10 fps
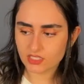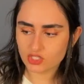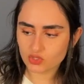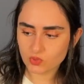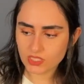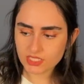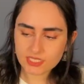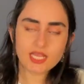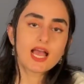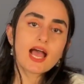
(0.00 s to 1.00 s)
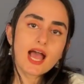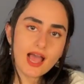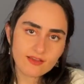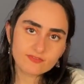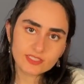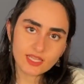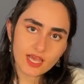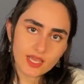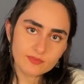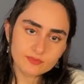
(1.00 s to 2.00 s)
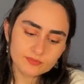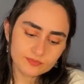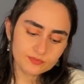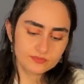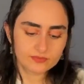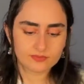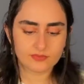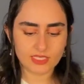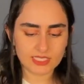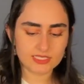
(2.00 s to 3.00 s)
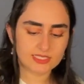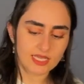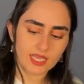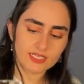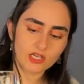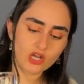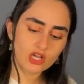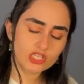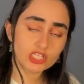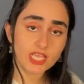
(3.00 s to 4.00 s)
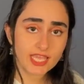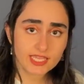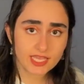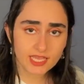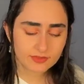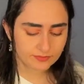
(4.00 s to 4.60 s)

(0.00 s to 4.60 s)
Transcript: squeeze half a lime inside our shaker.